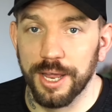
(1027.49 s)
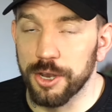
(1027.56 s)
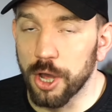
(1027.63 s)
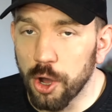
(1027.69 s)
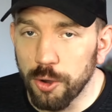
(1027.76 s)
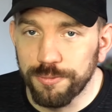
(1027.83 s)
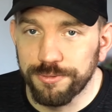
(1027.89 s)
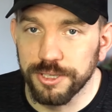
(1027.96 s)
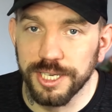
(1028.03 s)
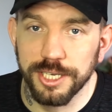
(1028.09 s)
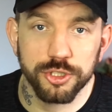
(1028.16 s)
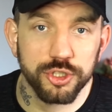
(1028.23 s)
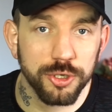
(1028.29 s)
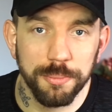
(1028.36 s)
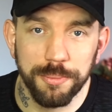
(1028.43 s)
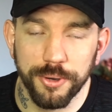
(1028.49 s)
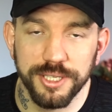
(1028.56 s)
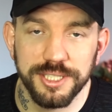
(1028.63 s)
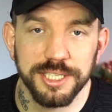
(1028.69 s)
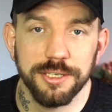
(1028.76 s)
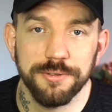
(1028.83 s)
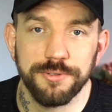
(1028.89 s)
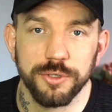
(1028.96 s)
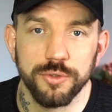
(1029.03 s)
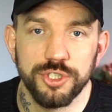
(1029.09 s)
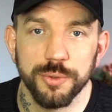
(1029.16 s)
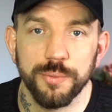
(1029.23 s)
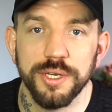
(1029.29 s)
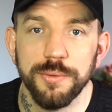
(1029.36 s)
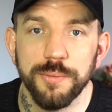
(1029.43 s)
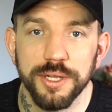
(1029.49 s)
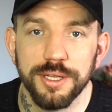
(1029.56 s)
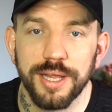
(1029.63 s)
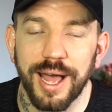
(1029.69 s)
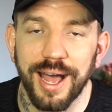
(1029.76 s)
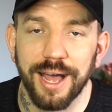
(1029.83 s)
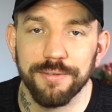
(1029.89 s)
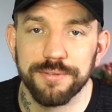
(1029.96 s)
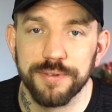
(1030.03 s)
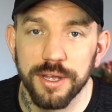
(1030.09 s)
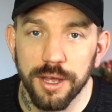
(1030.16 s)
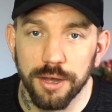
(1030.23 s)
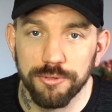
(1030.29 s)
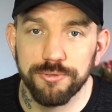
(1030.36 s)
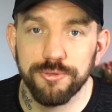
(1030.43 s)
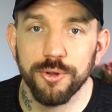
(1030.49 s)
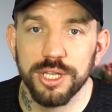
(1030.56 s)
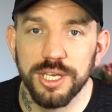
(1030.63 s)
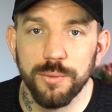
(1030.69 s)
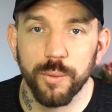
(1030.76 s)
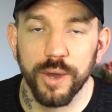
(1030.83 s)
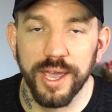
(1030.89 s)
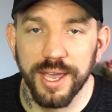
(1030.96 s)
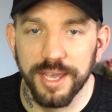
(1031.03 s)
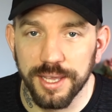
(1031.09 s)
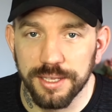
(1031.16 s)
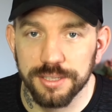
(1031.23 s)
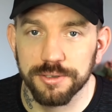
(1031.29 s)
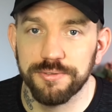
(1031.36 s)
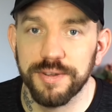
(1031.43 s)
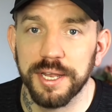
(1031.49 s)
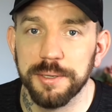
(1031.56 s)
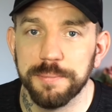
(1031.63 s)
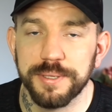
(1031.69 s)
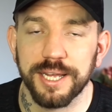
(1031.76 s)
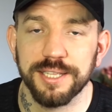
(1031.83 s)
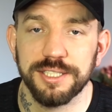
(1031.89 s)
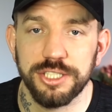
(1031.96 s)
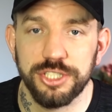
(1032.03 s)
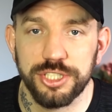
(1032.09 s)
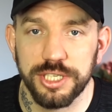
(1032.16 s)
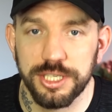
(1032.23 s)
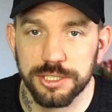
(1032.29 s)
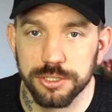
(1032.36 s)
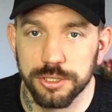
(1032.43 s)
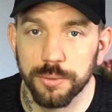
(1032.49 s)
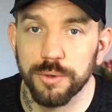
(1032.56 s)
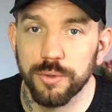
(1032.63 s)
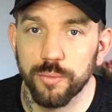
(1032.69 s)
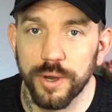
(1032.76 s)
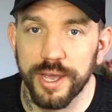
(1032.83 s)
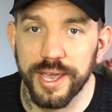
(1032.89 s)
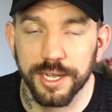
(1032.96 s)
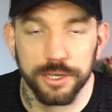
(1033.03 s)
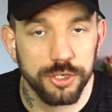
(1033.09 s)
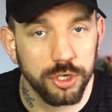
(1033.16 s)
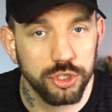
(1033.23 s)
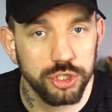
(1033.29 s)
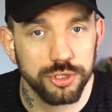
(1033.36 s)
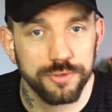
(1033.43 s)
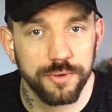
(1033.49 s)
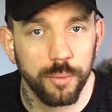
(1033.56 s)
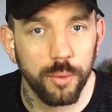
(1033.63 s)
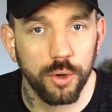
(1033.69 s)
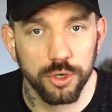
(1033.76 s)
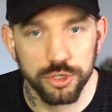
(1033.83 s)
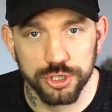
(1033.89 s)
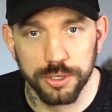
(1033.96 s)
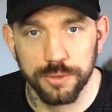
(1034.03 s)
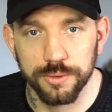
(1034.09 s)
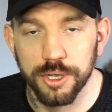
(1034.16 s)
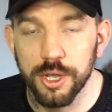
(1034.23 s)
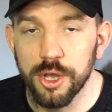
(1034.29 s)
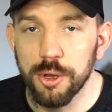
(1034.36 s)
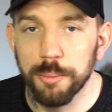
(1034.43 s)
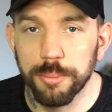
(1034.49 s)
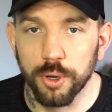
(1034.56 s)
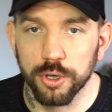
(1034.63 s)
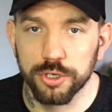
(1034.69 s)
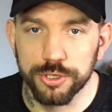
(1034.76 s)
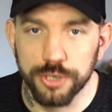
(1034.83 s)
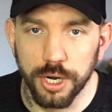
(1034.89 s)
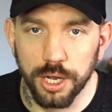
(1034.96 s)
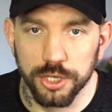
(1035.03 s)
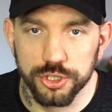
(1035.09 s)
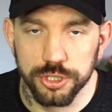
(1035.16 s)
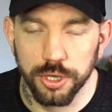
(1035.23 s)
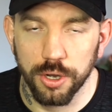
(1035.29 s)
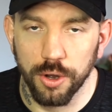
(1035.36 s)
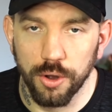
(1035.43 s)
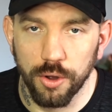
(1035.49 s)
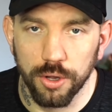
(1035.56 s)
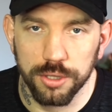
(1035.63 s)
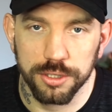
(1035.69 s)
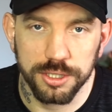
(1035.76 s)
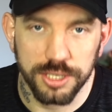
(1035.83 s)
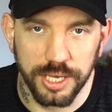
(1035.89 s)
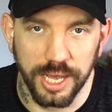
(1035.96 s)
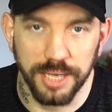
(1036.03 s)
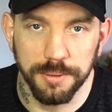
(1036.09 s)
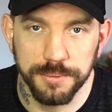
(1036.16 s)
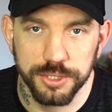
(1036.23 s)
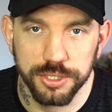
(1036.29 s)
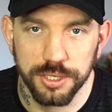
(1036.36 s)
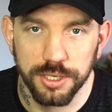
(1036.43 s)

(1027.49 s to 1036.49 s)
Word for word: and hopefully at some point in the future we will have a fully working, developed anti-cheat that will work not just for Warzone but across all games.